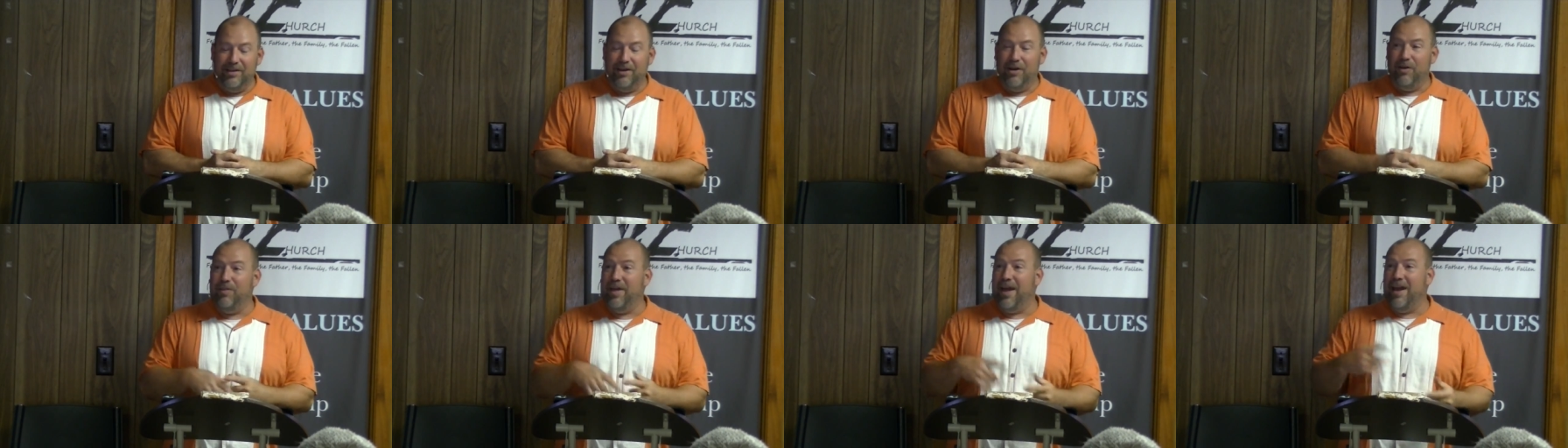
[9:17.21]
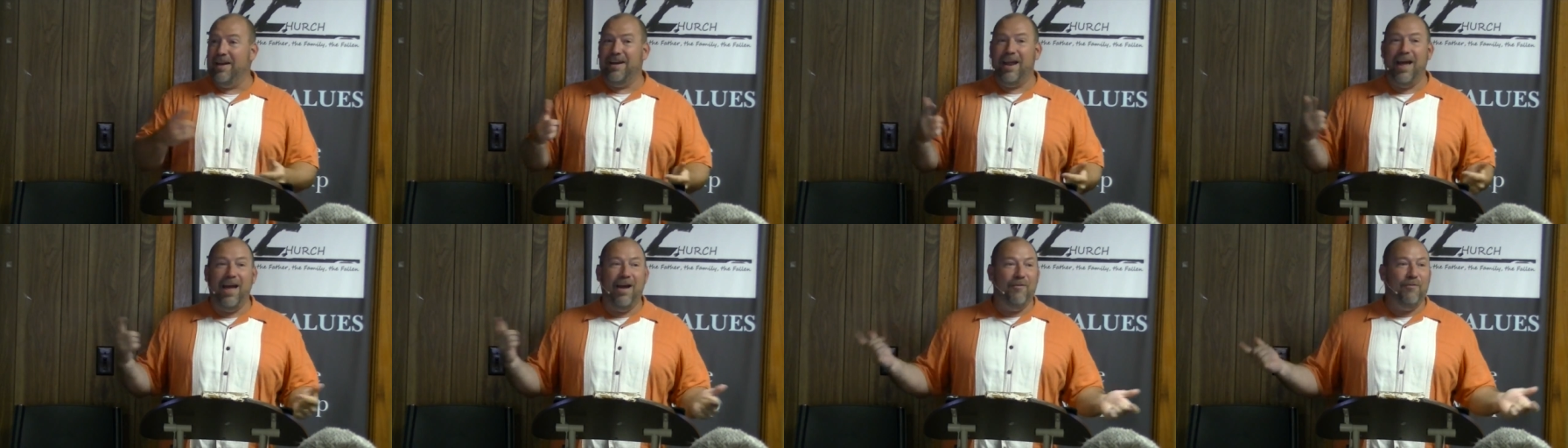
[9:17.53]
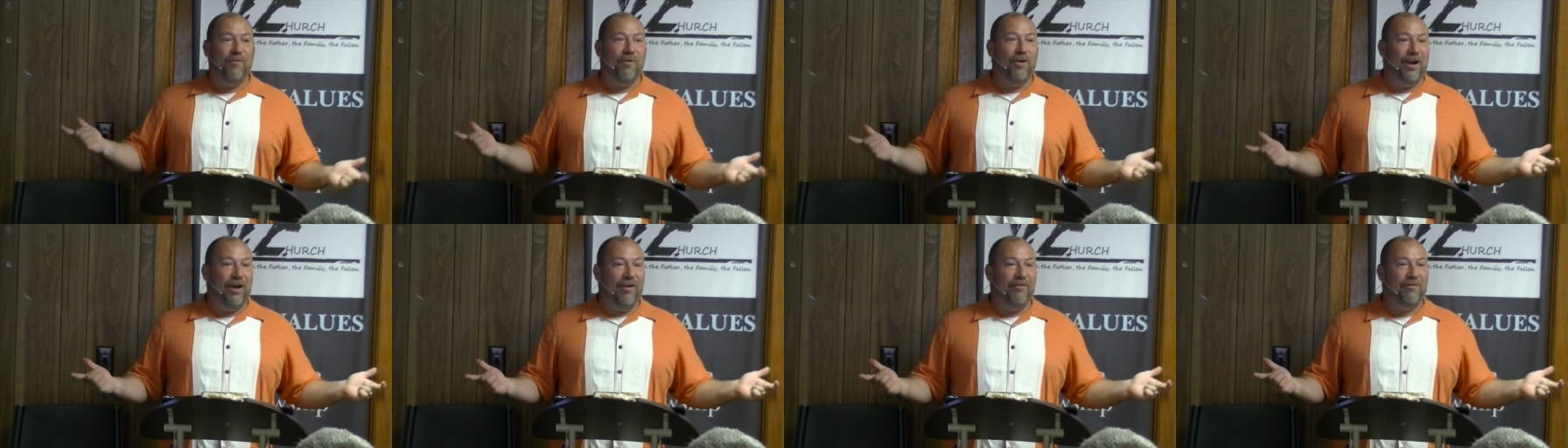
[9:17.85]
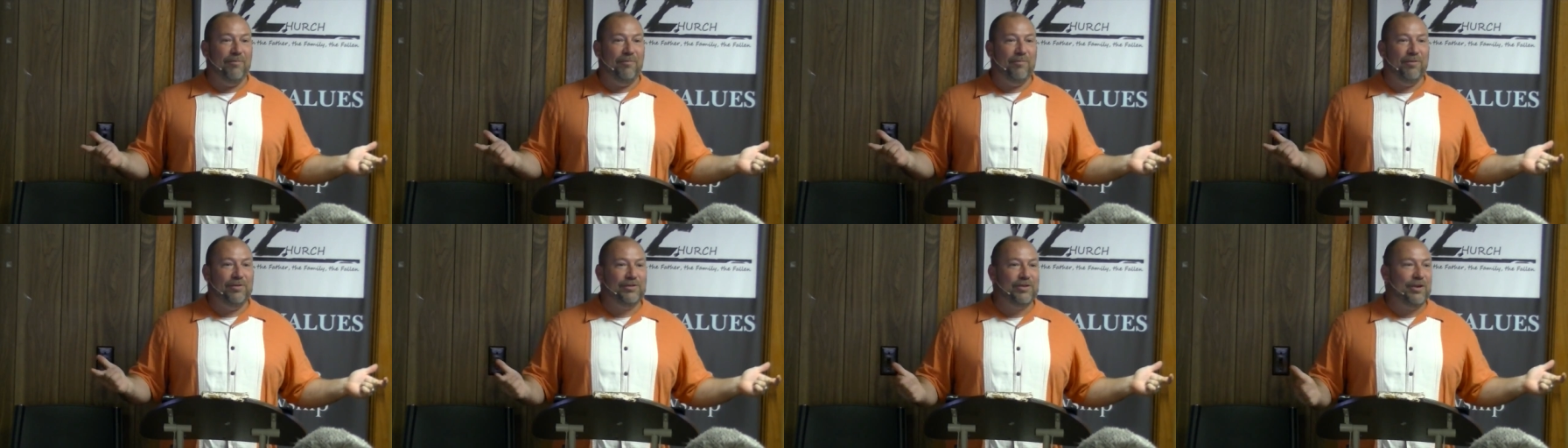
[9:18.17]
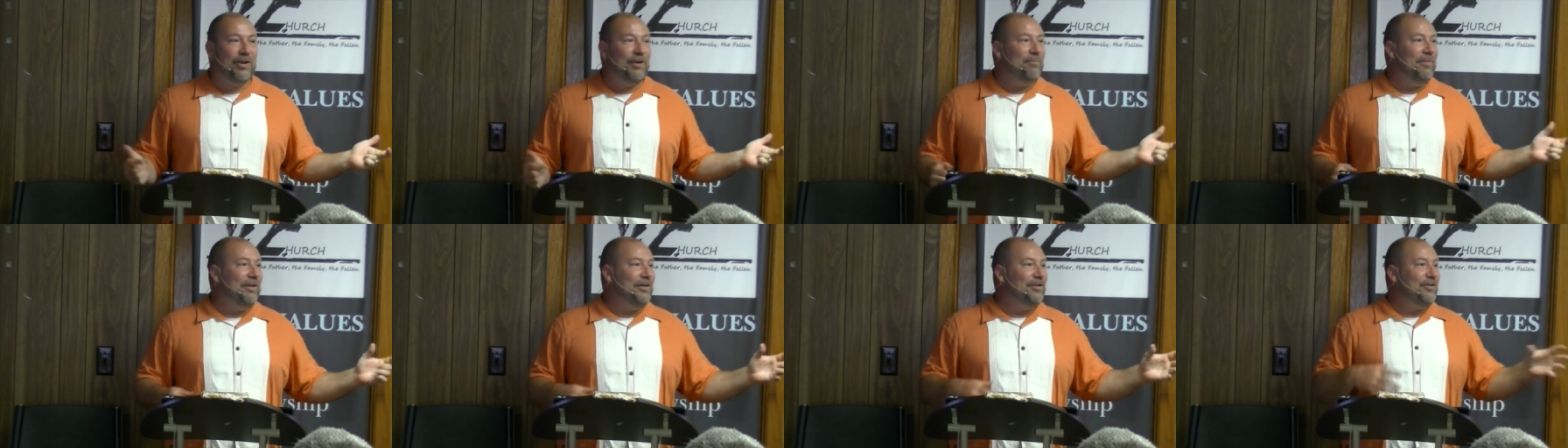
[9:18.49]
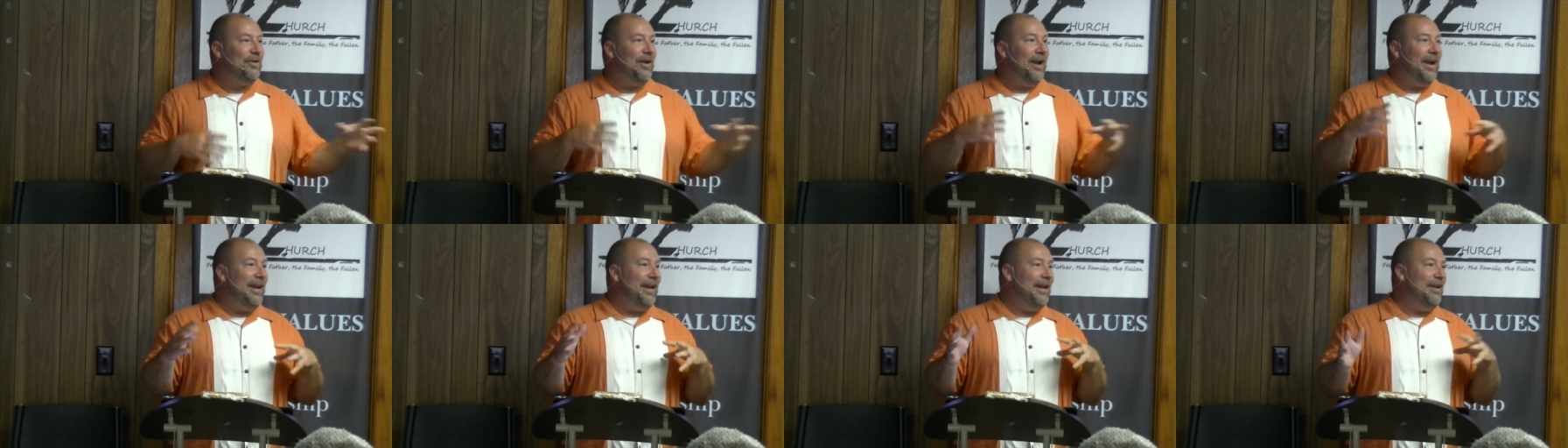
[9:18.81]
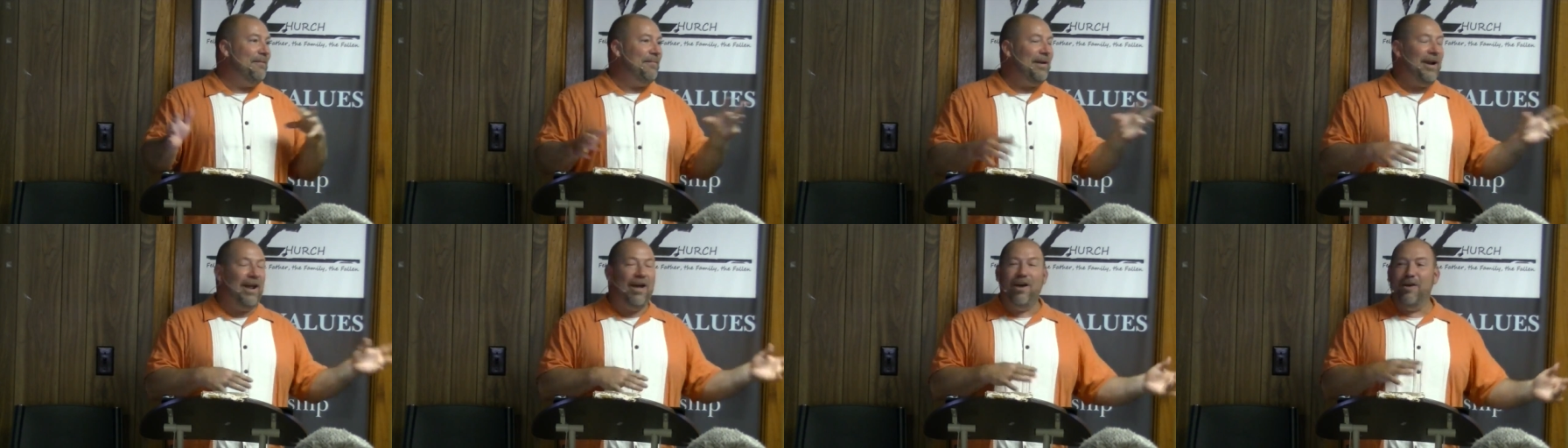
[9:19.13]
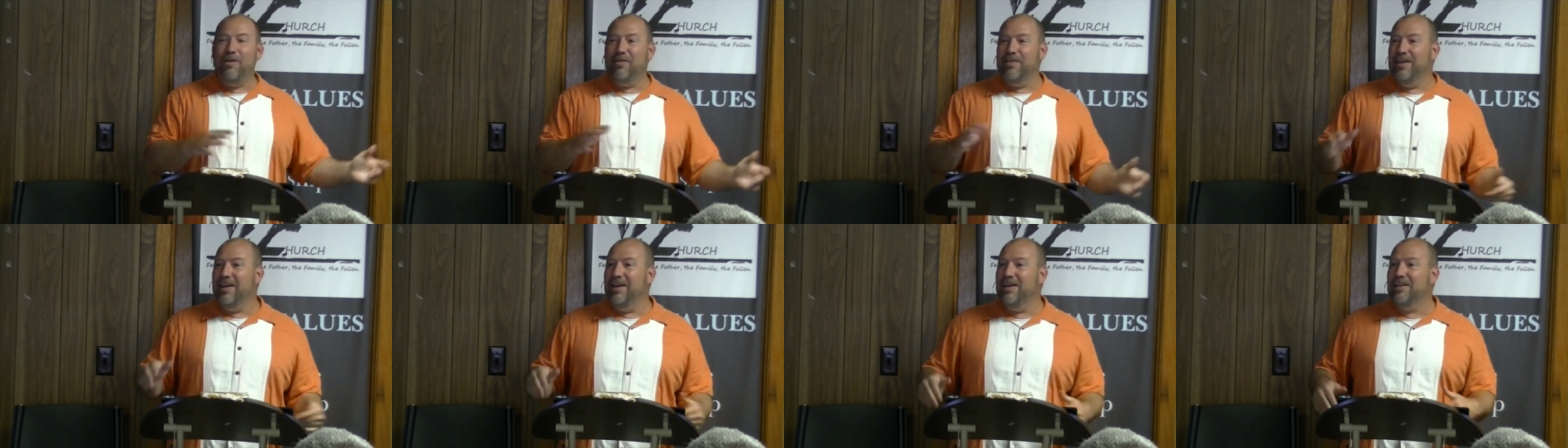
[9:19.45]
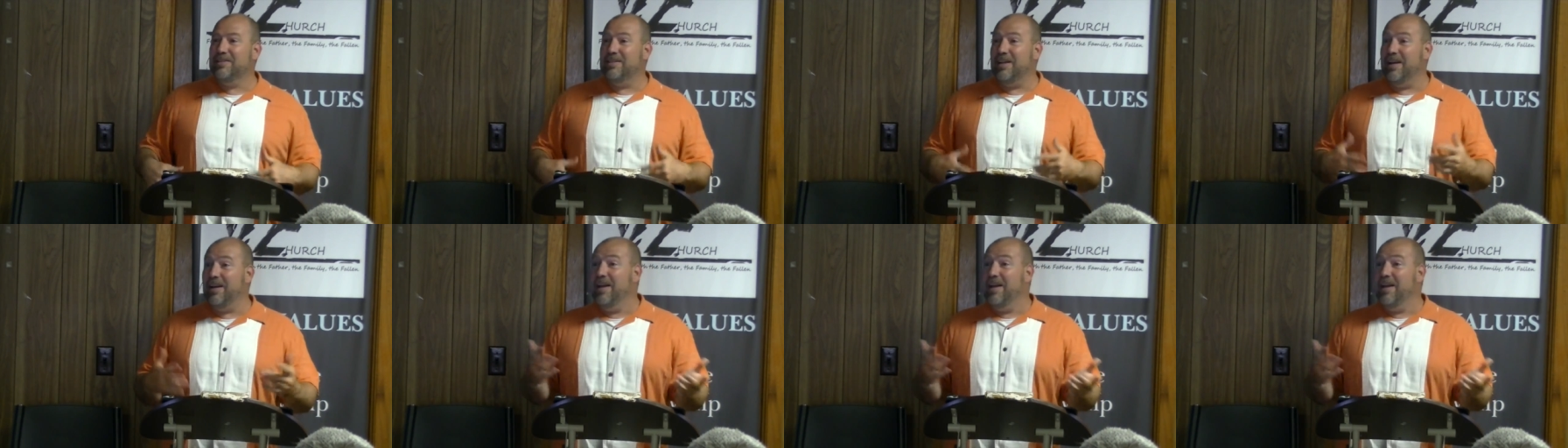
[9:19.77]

you know, that night one of them was going to betray him and all this.